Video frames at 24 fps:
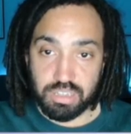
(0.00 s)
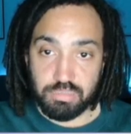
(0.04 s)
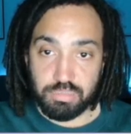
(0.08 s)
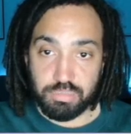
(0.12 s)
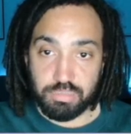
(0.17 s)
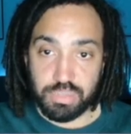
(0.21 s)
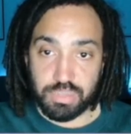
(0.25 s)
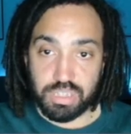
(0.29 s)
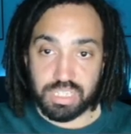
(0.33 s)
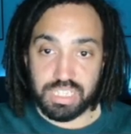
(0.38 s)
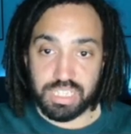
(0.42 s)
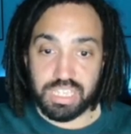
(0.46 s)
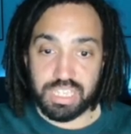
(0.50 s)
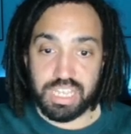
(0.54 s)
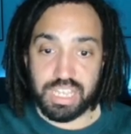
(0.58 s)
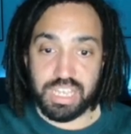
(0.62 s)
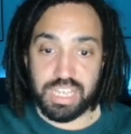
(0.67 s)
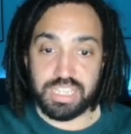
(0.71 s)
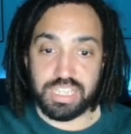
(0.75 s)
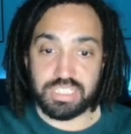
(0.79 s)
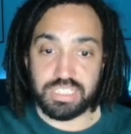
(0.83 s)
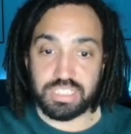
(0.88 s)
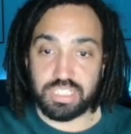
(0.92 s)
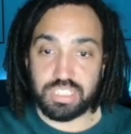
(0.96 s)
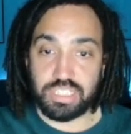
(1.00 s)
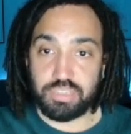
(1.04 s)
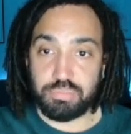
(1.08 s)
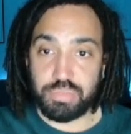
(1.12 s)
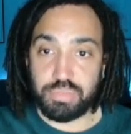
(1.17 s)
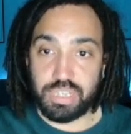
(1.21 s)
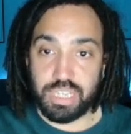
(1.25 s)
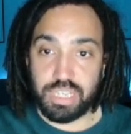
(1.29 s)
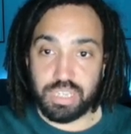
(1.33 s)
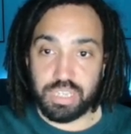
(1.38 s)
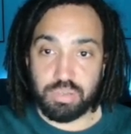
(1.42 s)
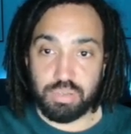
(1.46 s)
but k is going to
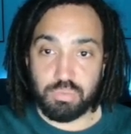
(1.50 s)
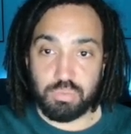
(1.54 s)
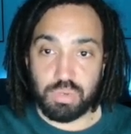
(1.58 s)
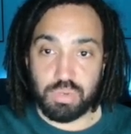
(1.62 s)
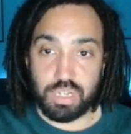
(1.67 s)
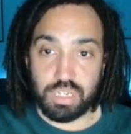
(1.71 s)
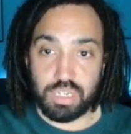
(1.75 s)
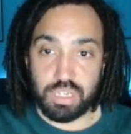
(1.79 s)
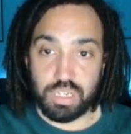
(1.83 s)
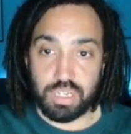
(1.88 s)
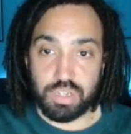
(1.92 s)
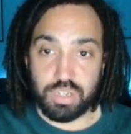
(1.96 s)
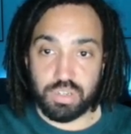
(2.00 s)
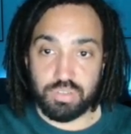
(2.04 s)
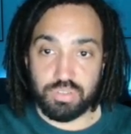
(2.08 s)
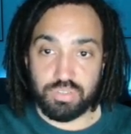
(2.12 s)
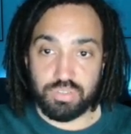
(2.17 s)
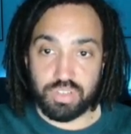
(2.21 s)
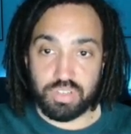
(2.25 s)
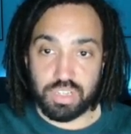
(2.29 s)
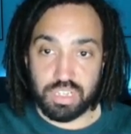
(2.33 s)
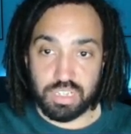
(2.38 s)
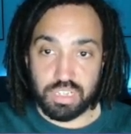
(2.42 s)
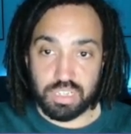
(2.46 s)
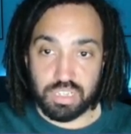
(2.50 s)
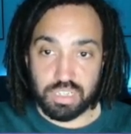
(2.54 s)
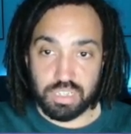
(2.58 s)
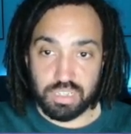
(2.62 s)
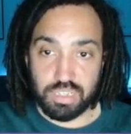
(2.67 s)
be 1 over